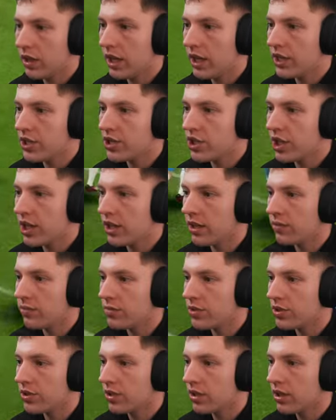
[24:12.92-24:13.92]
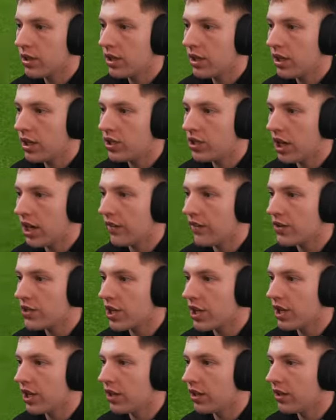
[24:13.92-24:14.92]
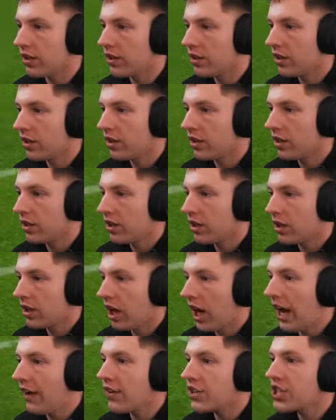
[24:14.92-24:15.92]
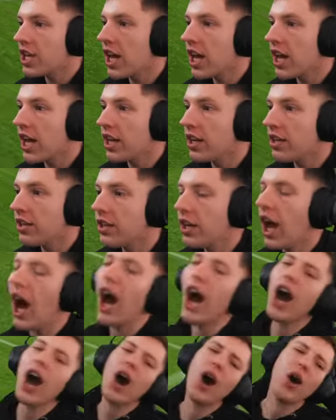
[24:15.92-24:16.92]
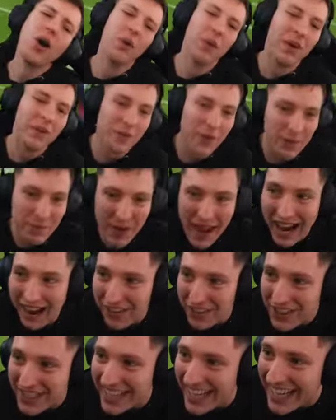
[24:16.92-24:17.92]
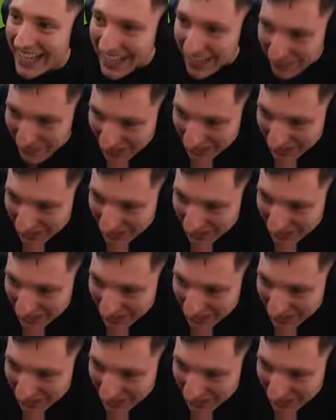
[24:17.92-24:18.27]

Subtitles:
Nice, James. It's Iversen. Iversen! No! With the power again,